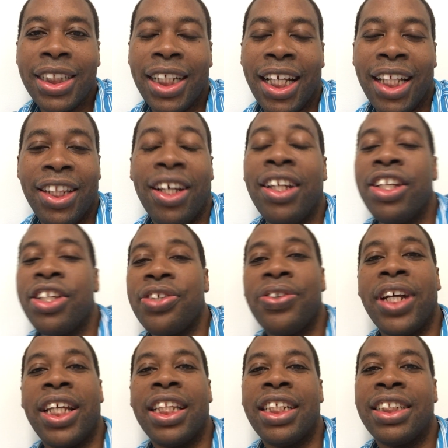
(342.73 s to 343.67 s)
another
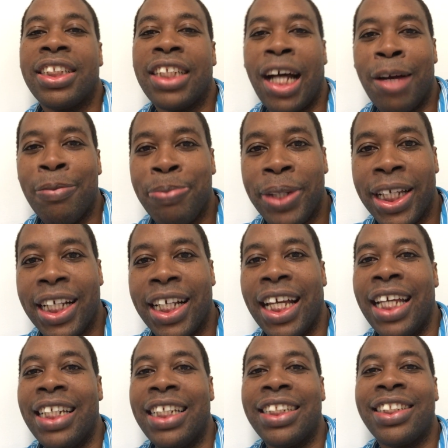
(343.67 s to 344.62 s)
trending topic,
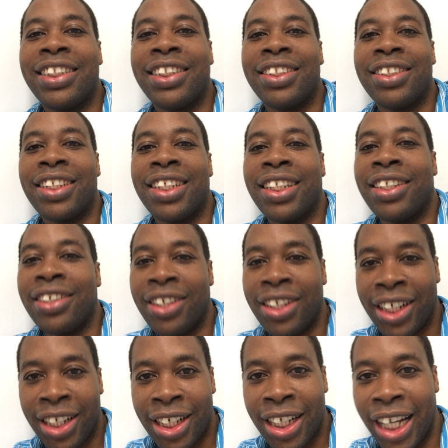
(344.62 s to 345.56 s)
and it's
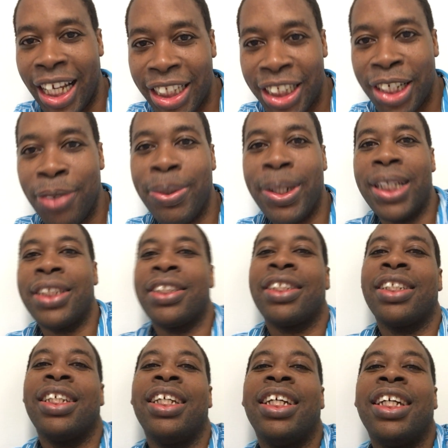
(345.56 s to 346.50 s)
Kanye
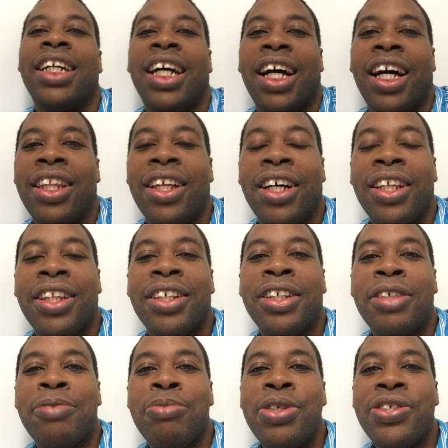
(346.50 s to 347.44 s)
West,
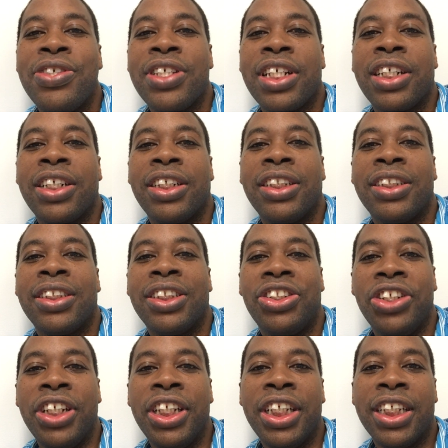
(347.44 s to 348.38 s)
another musical
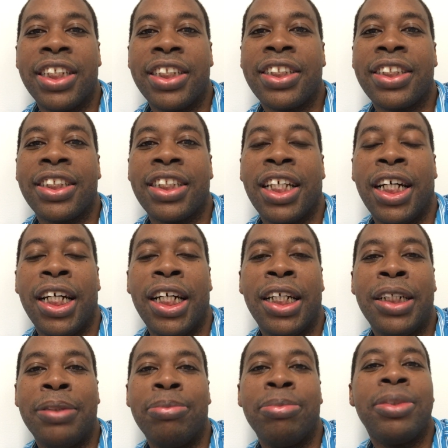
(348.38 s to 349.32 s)
genius.
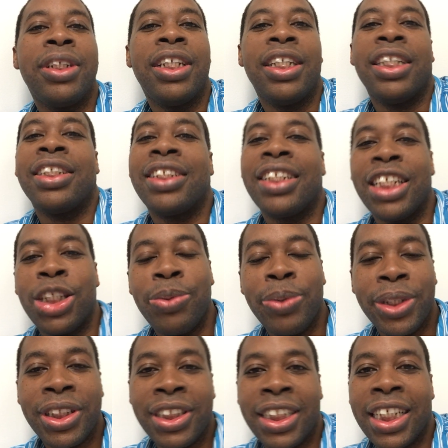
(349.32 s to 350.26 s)
Since
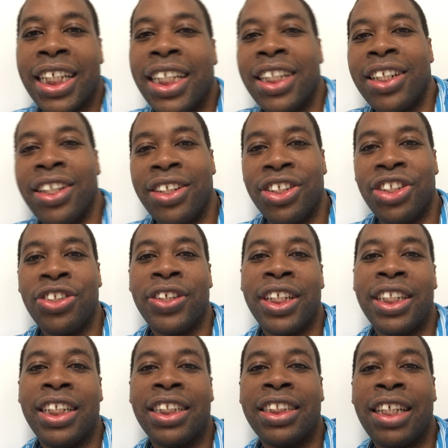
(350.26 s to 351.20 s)
we're sticking on the
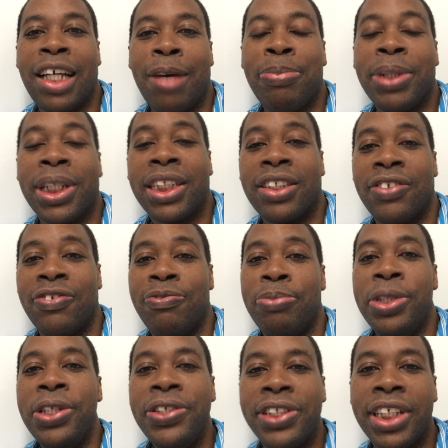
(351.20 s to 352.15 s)
trending topics of
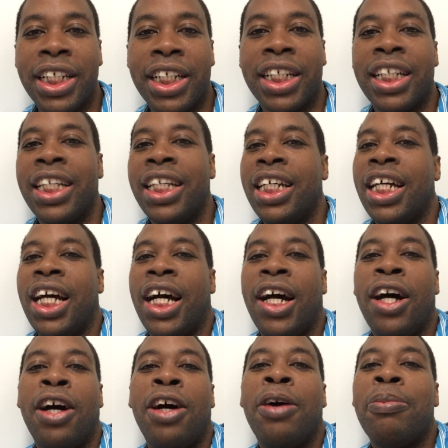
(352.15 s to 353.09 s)
music,
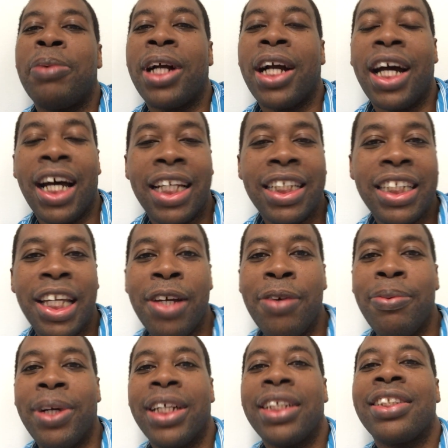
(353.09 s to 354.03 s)

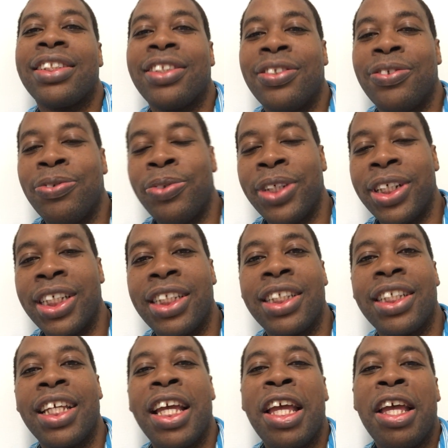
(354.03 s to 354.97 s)
Kanye West
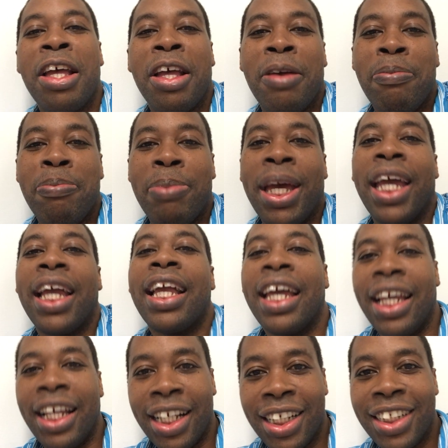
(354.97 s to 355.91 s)
was
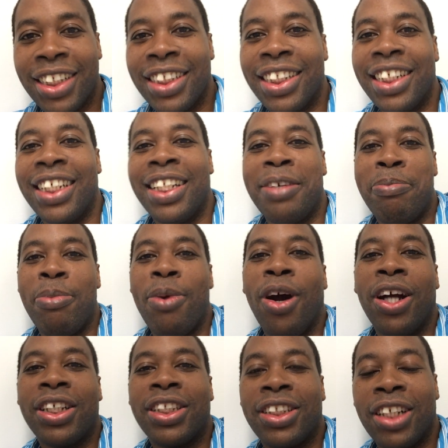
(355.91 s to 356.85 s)
begging
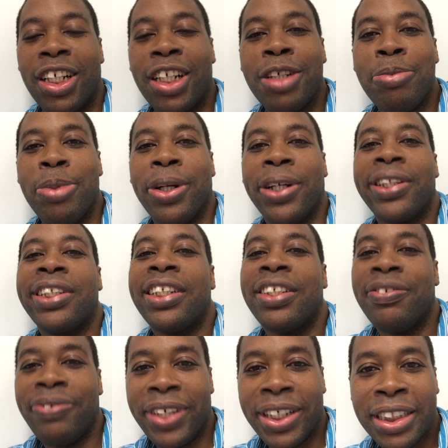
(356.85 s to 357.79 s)
Mark Zuckerberg to
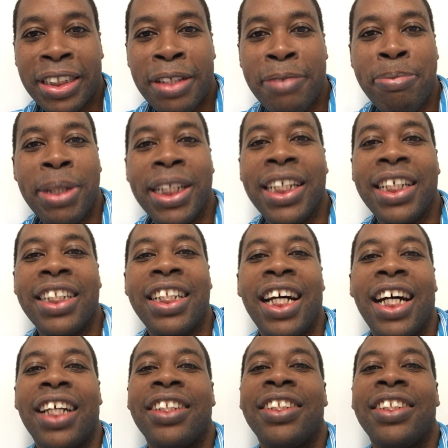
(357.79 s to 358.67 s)
invest $1 million